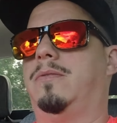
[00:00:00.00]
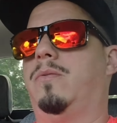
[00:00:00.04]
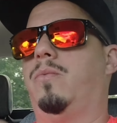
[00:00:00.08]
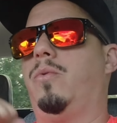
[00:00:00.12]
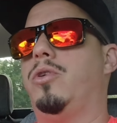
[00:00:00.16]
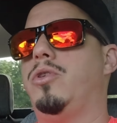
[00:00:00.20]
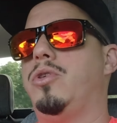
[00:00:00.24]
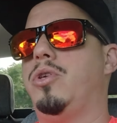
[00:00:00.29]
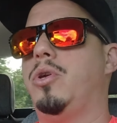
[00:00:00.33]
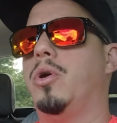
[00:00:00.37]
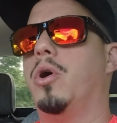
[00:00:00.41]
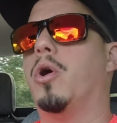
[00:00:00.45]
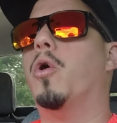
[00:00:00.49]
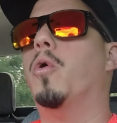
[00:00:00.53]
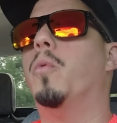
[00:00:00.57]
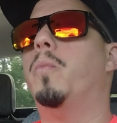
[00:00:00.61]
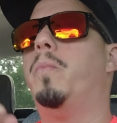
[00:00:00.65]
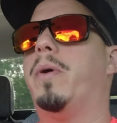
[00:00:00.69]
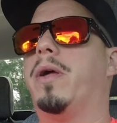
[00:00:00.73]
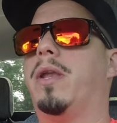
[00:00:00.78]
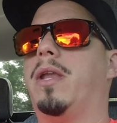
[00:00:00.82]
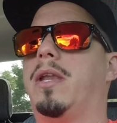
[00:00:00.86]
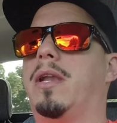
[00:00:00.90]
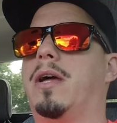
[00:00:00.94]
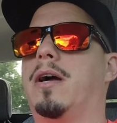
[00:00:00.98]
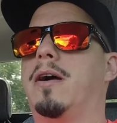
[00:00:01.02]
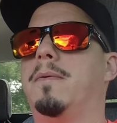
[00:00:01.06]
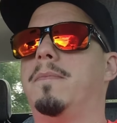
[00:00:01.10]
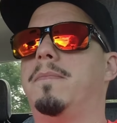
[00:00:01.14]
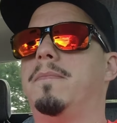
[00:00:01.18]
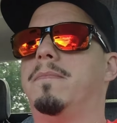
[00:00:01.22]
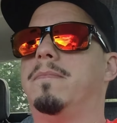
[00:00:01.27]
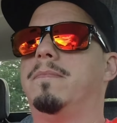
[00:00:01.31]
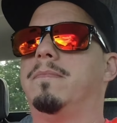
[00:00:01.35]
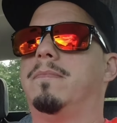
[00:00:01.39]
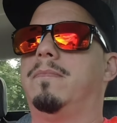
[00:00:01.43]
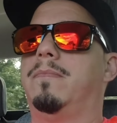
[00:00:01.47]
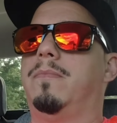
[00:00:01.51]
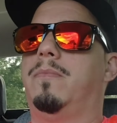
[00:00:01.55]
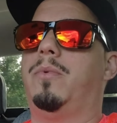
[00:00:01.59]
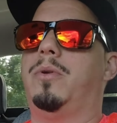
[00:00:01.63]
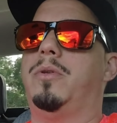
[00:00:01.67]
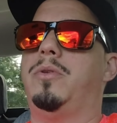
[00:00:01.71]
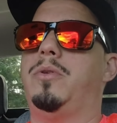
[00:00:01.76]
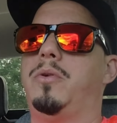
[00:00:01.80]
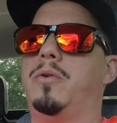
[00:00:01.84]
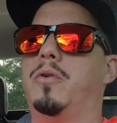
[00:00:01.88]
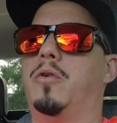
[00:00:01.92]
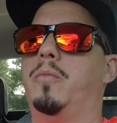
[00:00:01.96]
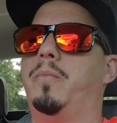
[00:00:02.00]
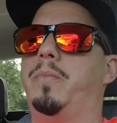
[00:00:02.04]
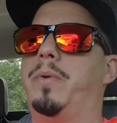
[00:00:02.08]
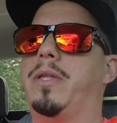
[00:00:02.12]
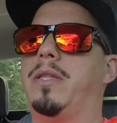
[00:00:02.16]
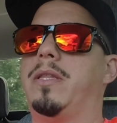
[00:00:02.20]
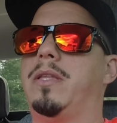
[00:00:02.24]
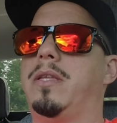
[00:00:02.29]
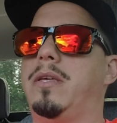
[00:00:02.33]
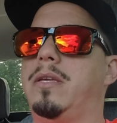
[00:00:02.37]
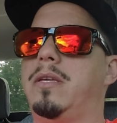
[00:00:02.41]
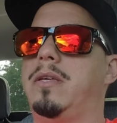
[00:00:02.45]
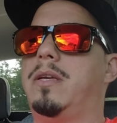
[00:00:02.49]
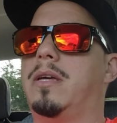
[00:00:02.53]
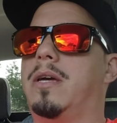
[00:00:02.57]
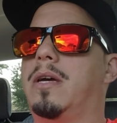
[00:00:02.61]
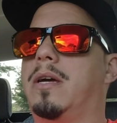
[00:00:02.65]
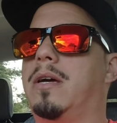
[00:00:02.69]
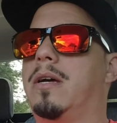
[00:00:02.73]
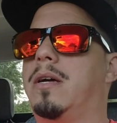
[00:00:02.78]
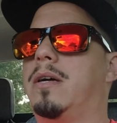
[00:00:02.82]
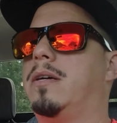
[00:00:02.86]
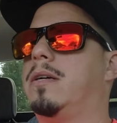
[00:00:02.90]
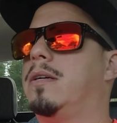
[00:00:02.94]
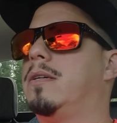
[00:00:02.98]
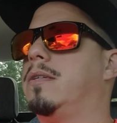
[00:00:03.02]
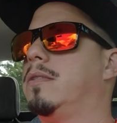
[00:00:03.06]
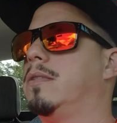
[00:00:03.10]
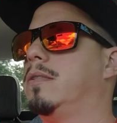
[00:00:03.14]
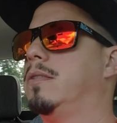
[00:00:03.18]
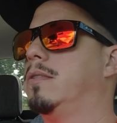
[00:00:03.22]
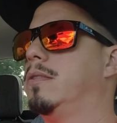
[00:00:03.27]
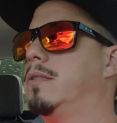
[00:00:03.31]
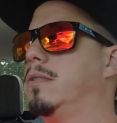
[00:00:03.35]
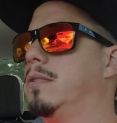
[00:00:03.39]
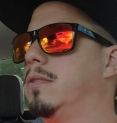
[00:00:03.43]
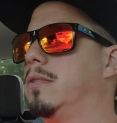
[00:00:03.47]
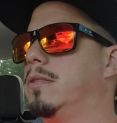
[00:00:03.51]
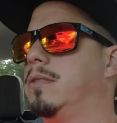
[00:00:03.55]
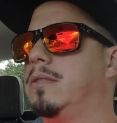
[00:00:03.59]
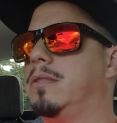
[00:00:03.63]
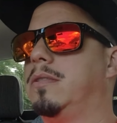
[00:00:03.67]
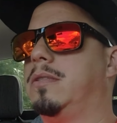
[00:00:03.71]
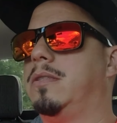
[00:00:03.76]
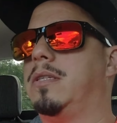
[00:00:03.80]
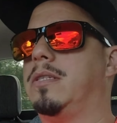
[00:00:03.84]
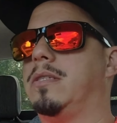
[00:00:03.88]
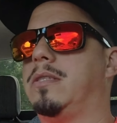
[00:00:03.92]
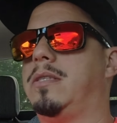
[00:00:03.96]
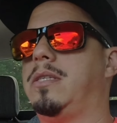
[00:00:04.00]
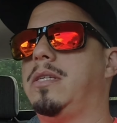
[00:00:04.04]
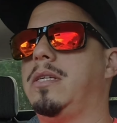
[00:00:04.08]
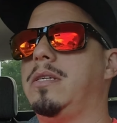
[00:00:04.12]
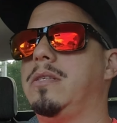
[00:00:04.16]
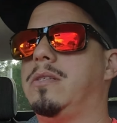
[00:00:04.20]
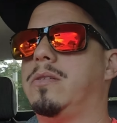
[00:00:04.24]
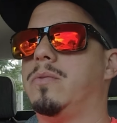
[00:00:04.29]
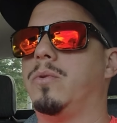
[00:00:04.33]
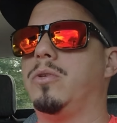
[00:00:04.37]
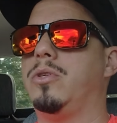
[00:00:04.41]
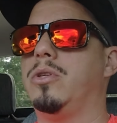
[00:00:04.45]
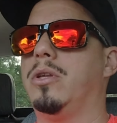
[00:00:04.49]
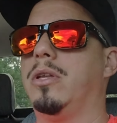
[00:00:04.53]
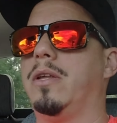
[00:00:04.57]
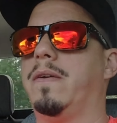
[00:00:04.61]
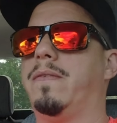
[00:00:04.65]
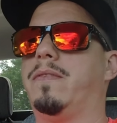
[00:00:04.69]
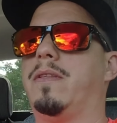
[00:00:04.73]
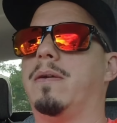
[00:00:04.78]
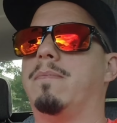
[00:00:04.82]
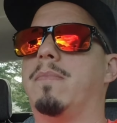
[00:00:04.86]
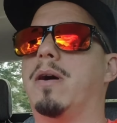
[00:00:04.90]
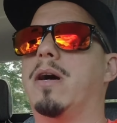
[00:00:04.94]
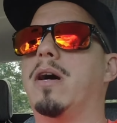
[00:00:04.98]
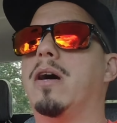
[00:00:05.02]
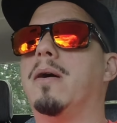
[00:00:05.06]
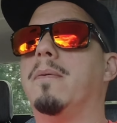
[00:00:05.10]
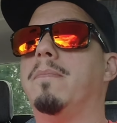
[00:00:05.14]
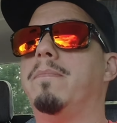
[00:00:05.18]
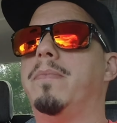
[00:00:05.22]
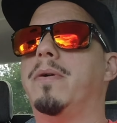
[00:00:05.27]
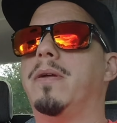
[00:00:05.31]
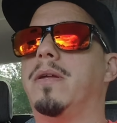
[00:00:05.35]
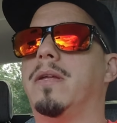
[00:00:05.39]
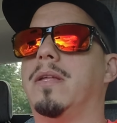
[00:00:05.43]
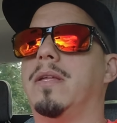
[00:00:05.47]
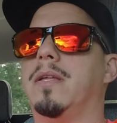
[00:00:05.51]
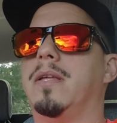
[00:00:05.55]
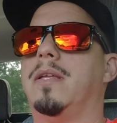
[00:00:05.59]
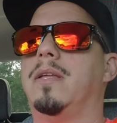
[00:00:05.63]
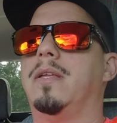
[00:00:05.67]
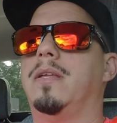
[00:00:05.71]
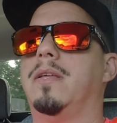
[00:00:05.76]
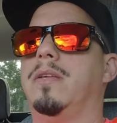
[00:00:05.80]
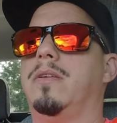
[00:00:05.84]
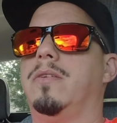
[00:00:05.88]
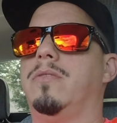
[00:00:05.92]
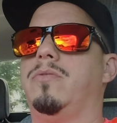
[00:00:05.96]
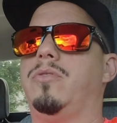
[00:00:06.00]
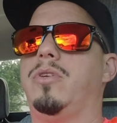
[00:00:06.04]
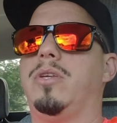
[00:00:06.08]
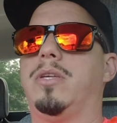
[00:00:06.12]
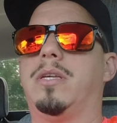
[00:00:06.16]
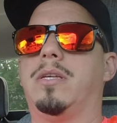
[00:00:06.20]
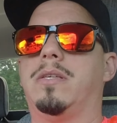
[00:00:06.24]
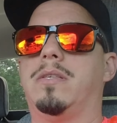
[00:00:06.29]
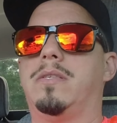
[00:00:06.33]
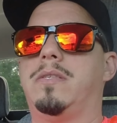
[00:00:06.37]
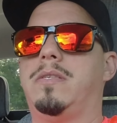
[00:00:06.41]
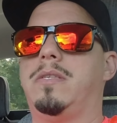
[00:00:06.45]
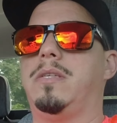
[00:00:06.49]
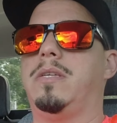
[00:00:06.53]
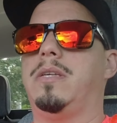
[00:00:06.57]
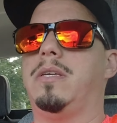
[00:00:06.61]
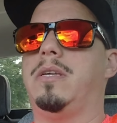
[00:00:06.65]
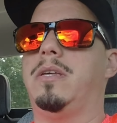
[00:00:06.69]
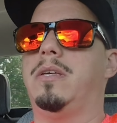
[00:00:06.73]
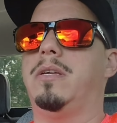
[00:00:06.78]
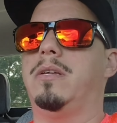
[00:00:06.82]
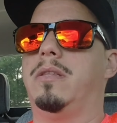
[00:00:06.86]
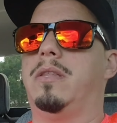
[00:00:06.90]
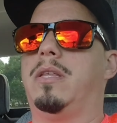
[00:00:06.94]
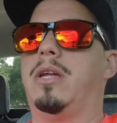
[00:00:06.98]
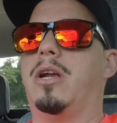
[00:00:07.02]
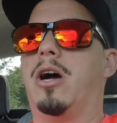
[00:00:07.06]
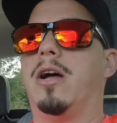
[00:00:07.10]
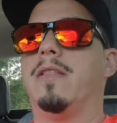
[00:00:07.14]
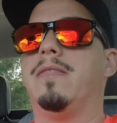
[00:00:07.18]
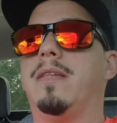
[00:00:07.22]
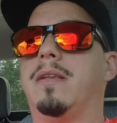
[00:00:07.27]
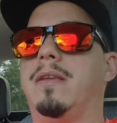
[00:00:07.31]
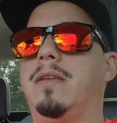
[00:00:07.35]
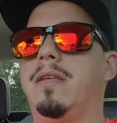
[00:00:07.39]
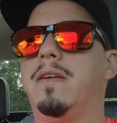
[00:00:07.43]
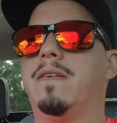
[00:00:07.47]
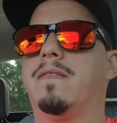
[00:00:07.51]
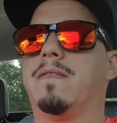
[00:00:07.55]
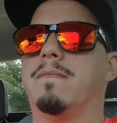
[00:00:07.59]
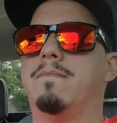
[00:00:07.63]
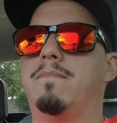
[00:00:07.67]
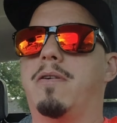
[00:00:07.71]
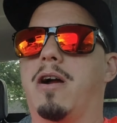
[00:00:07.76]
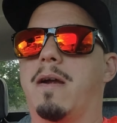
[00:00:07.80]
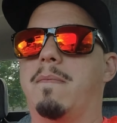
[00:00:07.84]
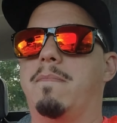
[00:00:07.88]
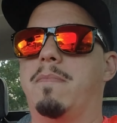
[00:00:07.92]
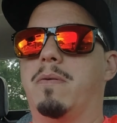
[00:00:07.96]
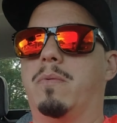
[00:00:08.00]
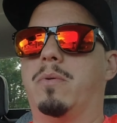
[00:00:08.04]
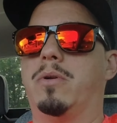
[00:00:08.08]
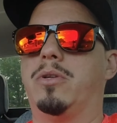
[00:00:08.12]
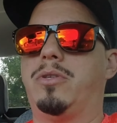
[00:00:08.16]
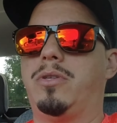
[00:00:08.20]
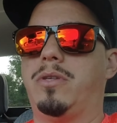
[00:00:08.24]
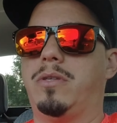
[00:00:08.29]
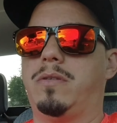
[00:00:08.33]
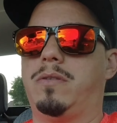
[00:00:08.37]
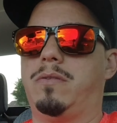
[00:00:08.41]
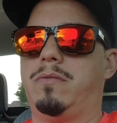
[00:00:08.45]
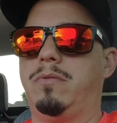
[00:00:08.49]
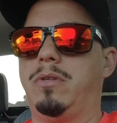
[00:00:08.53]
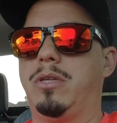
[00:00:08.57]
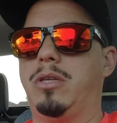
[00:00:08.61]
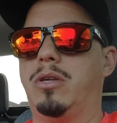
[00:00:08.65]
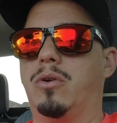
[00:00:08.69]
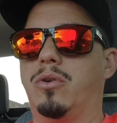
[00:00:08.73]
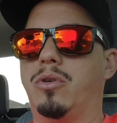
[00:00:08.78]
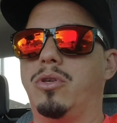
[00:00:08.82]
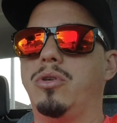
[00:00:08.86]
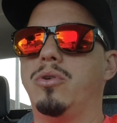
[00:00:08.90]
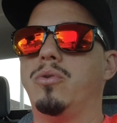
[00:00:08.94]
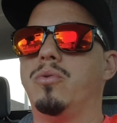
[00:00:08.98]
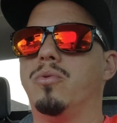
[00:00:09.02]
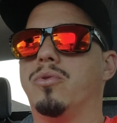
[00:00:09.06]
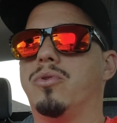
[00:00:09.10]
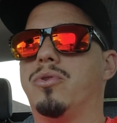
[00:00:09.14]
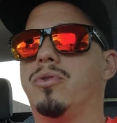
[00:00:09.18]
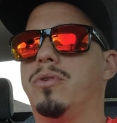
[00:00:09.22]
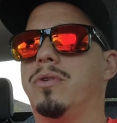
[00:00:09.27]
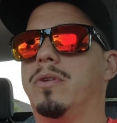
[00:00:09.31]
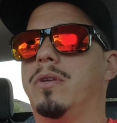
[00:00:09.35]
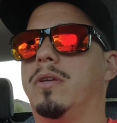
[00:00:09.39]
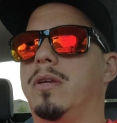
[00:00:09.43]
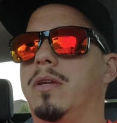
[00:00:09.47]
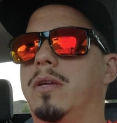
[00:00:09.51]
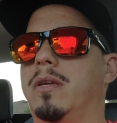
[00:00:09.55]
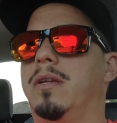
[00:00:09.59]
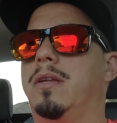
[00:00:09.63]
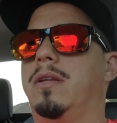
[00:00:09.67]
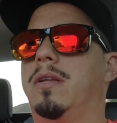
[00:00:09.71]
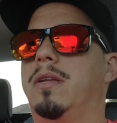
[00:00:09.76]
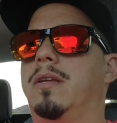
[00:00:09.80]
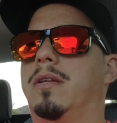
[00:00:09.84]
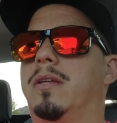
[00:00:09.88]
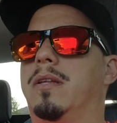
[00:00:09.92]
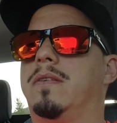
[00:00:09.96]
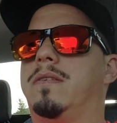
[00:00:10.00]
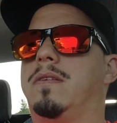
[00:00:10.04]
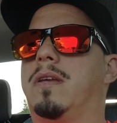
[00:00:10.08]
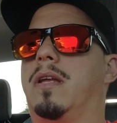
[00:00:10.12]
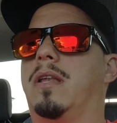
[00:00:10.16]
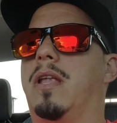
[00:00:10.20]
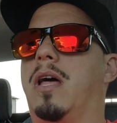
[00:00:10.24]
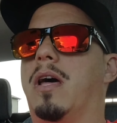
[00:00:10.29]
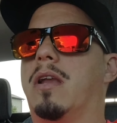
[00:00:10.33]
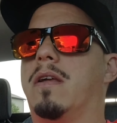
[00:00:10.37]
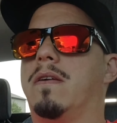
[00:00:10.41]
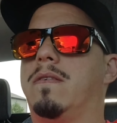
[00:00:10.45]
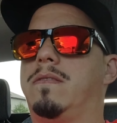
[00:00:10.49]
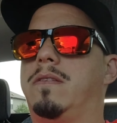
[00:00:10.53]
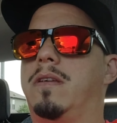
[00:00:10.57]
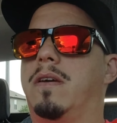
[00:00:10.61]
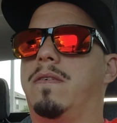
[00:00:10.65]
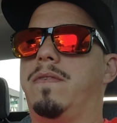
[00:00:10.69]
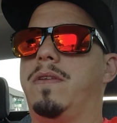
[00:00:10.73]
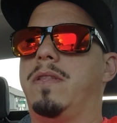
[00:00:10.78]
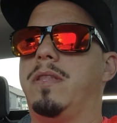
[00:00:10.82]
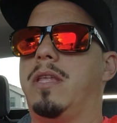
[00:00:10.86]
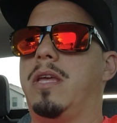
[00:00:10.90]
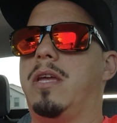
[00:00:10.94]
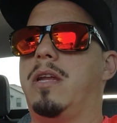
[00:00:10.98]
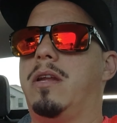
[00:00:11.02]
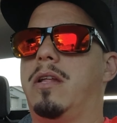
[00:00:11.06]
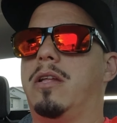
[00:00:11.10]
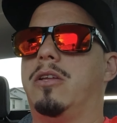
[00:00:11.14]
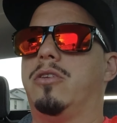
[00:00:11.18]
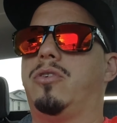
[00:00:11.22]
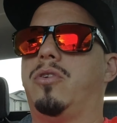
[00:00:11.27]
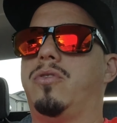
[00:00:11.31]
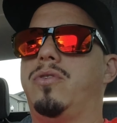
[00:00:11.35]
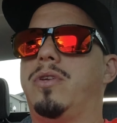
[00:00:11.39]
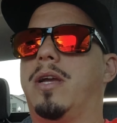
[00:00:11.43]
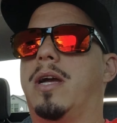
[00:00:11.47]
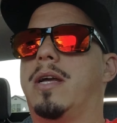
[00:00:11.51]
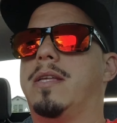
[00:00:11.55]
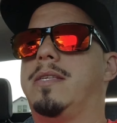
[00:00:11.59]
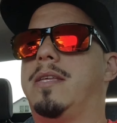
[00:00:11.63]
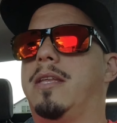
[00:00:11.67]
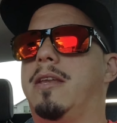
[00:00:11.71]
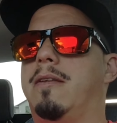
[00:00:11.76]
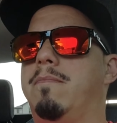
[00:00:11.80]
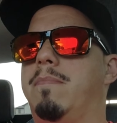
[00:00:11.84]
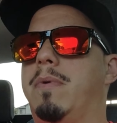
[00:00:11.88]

when you open it up, when you open the uh, the seats, when you lift them up, you can see the underneath compartment, which is you know huge. There's a lot of stuff in there. I'll show you guys in